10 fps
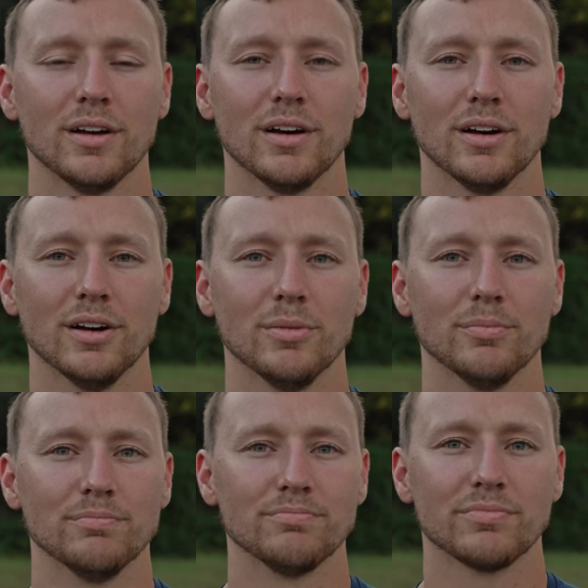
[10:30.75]
um,
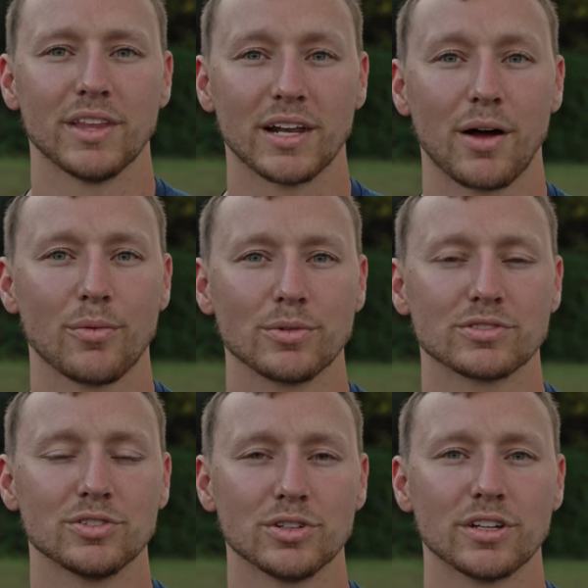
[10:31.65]
that I was
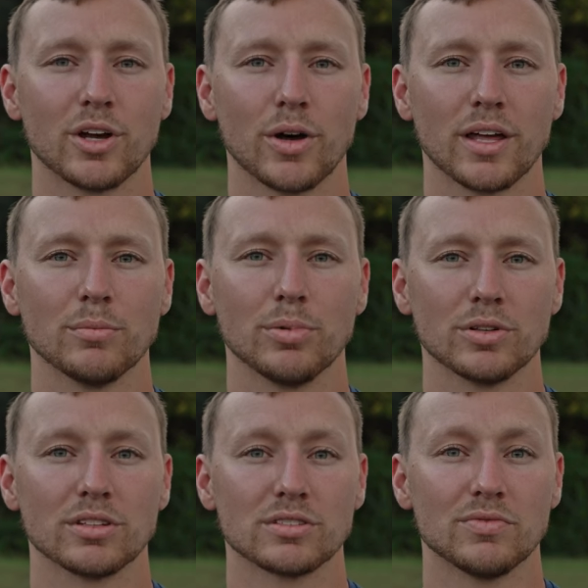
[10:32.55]
good to go ahead and
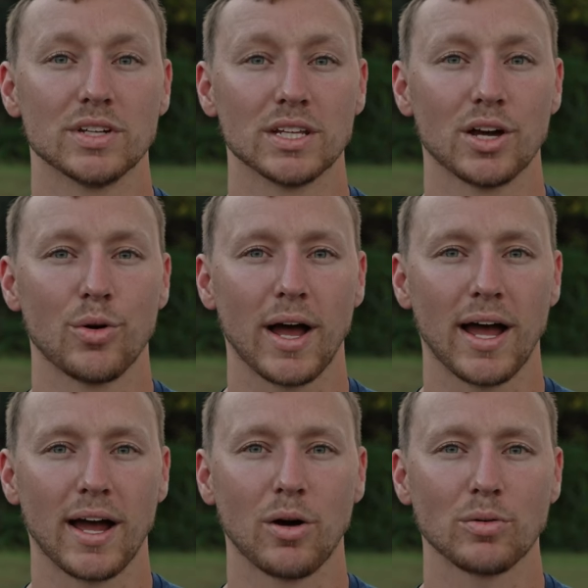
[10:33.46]
put this video
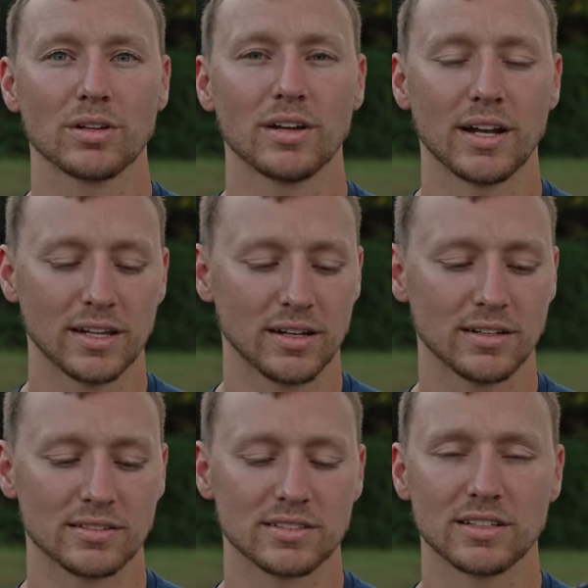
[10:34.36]
out. I didn't need
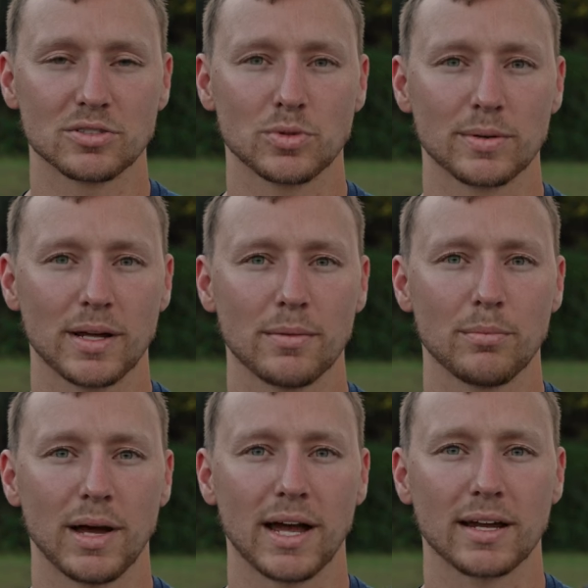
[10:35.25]
to send this one
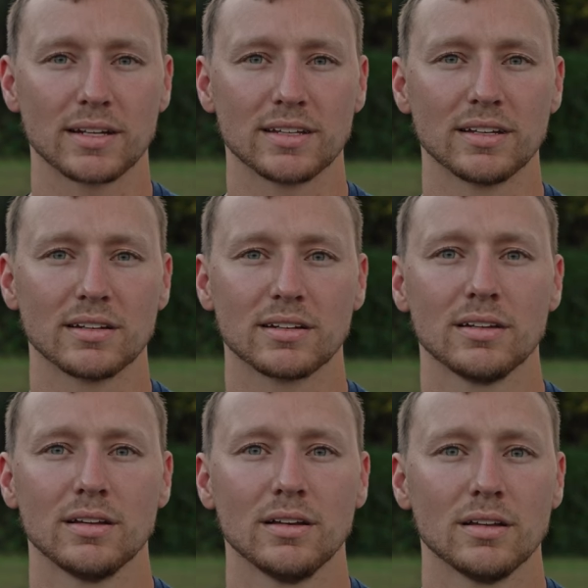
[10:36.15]
back and get
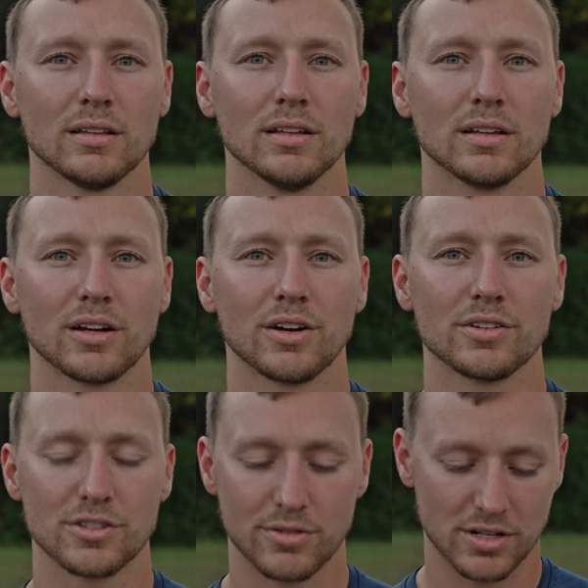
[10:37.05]
the
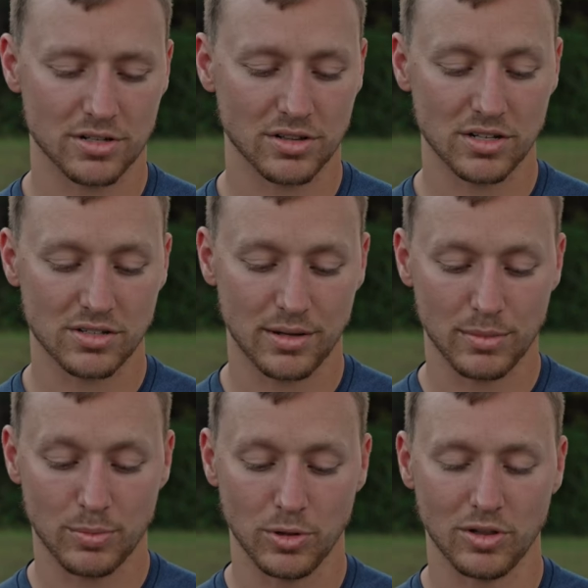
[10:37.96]
current generation. They just had
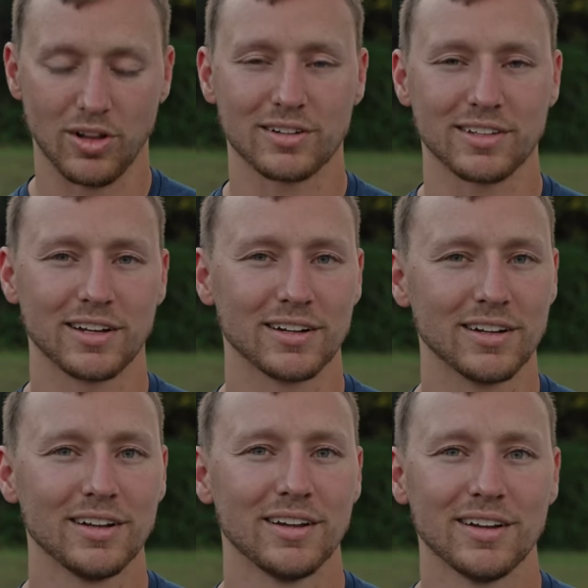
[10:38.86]
me put Loctite.
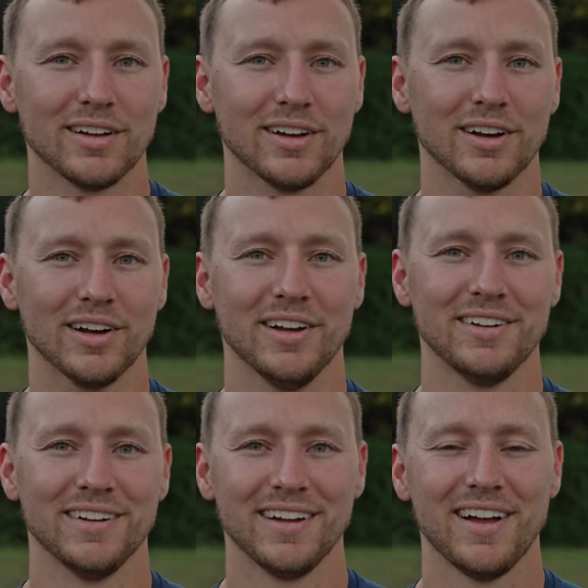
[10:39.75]
Uh,
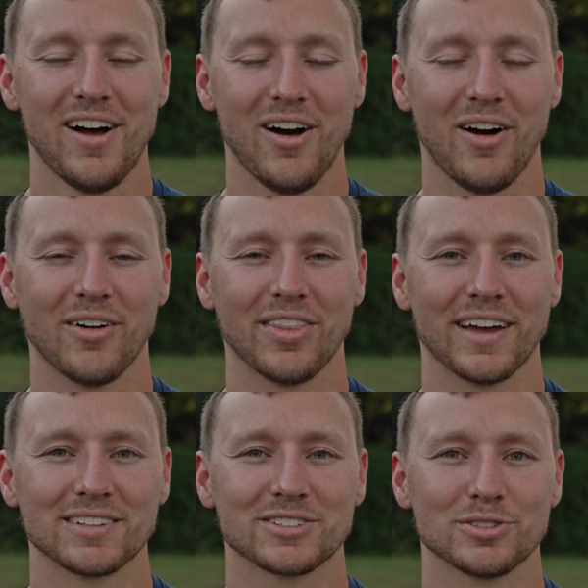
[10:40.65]
on
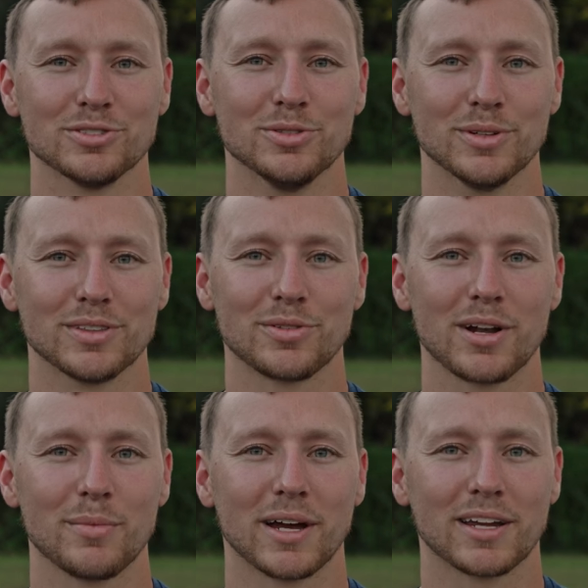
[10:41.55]
that screw and thread
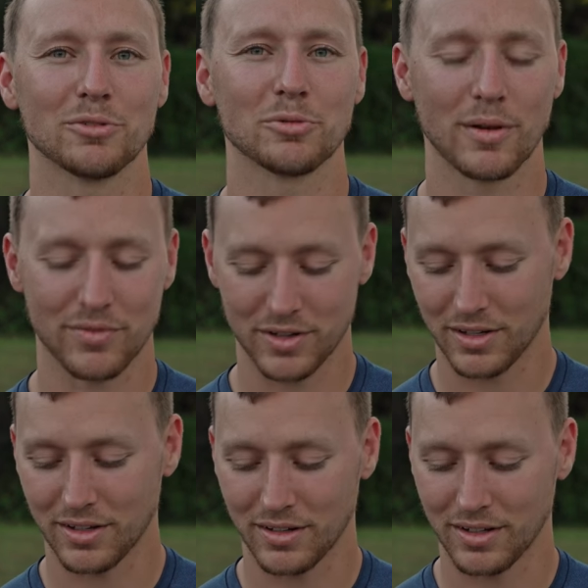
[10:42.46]
it back in with my
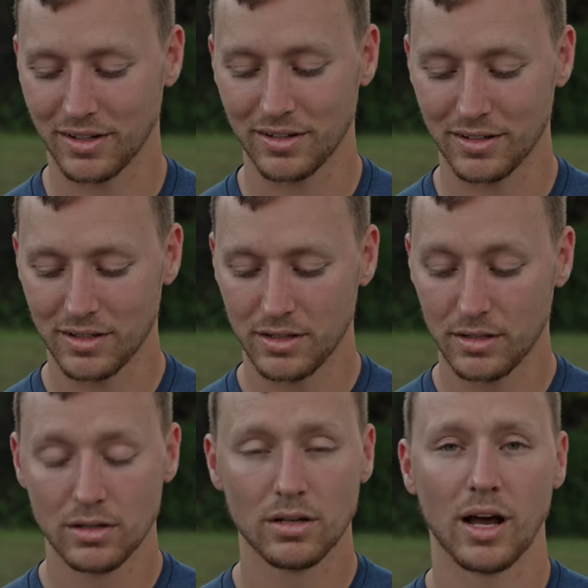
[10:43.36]
finger. And
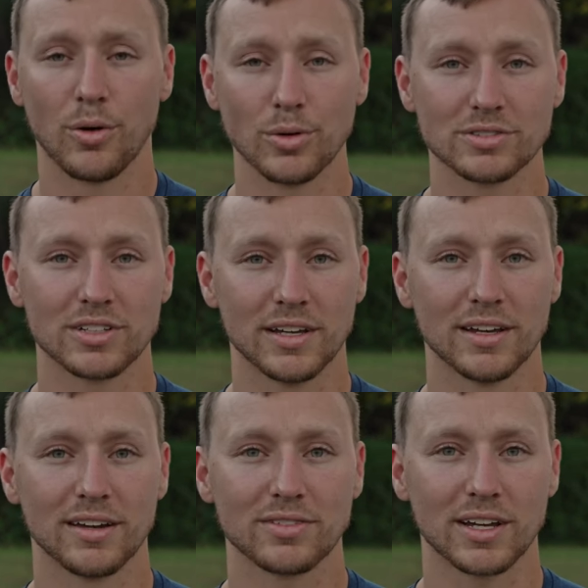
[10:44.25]
I will
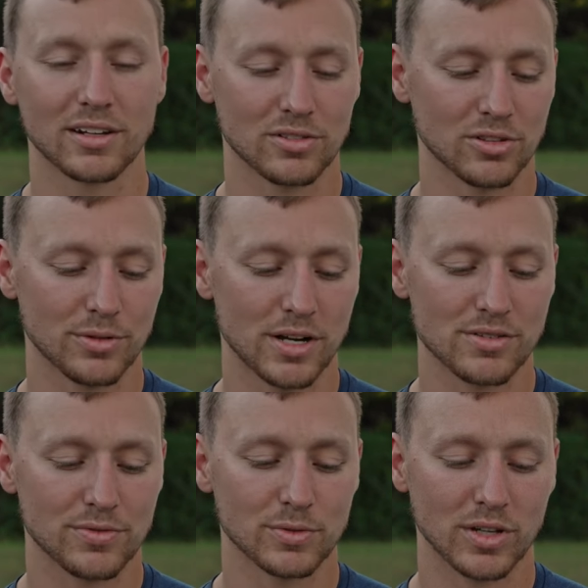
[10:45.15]
say I've taken it to the range
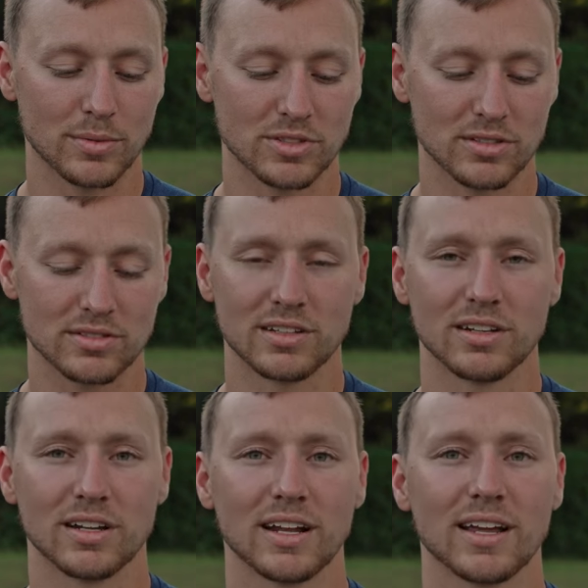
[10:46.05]
a few times since
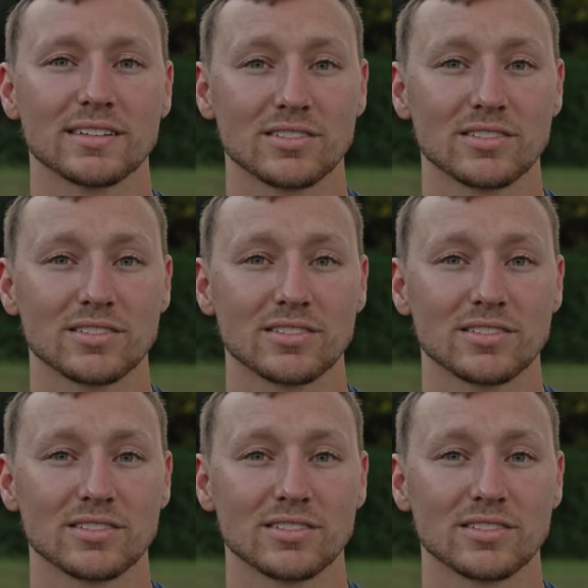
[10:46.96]
then and it has